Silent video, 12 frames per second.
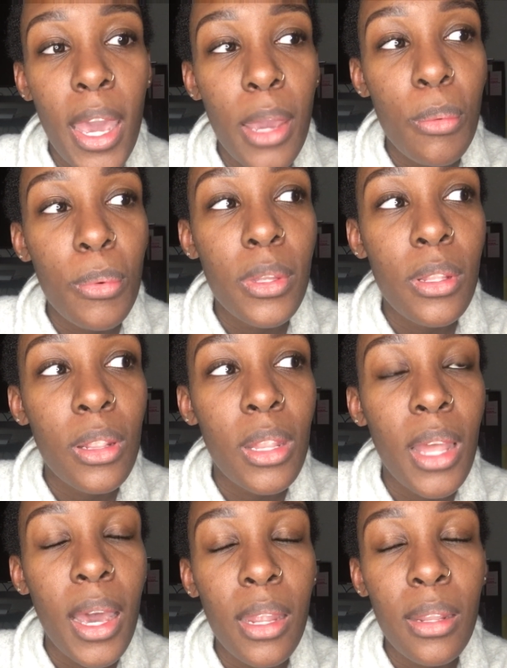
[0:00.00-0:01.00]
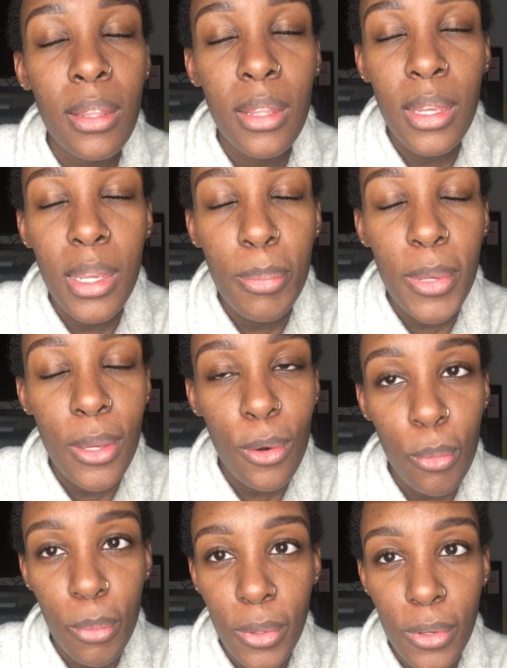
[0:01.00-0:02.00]
I would gladly be
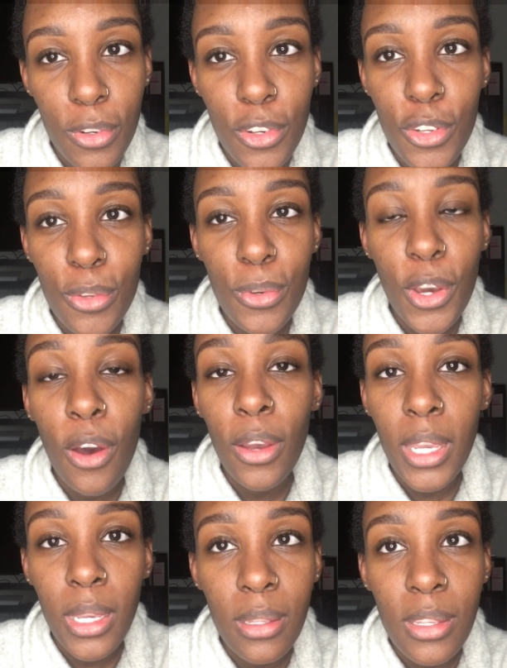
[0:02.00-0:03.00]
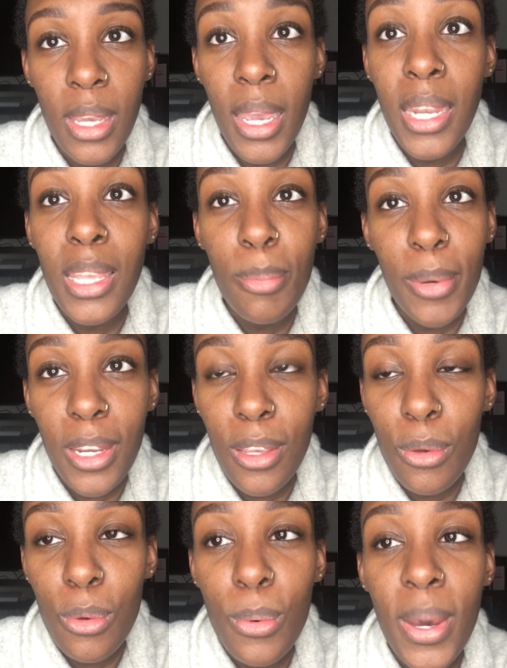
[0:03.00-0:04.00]
open to talking to anybody
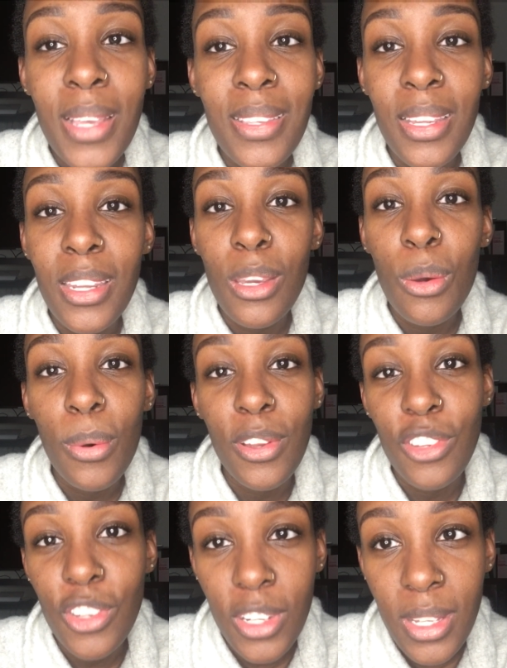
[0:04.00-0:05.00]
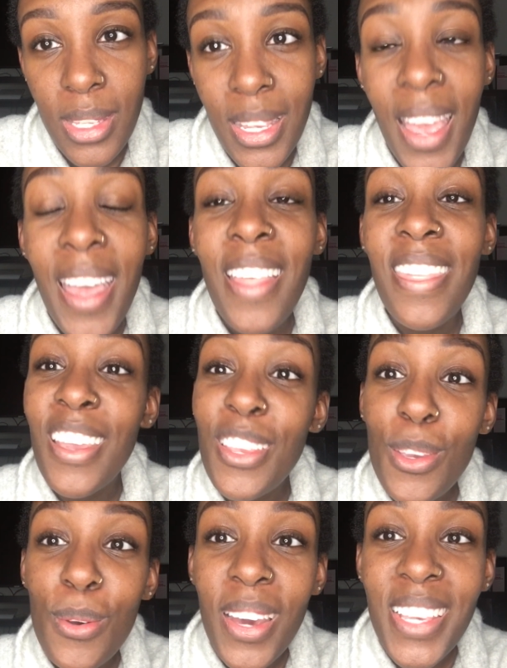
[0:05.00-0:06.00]
who has any questions.
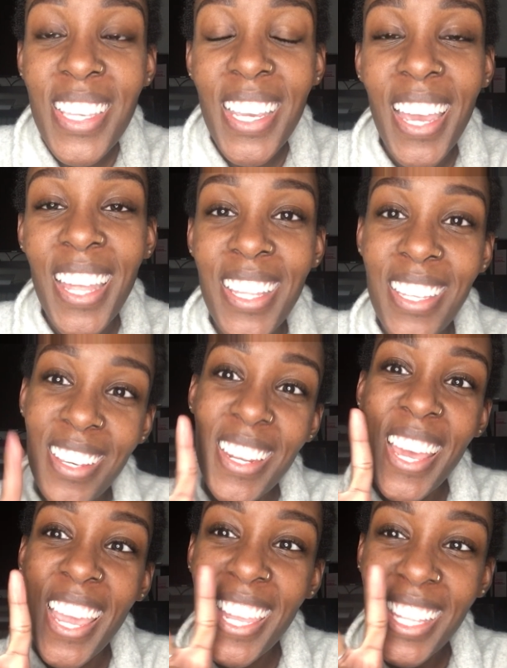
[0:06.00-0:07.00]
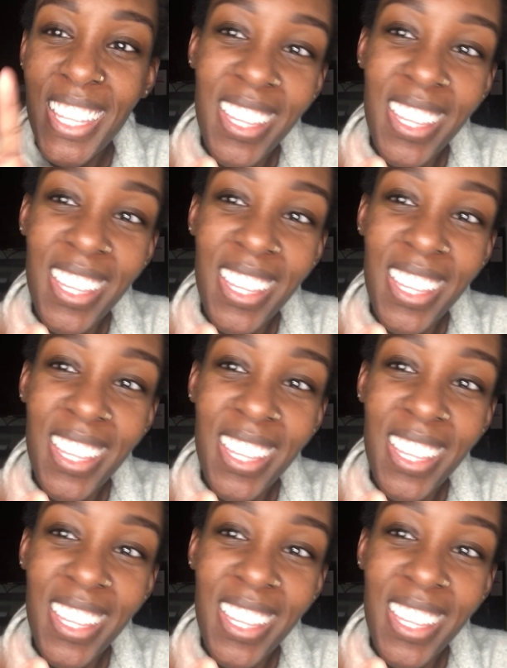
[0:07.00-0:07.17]
Thank you guys again. Good night.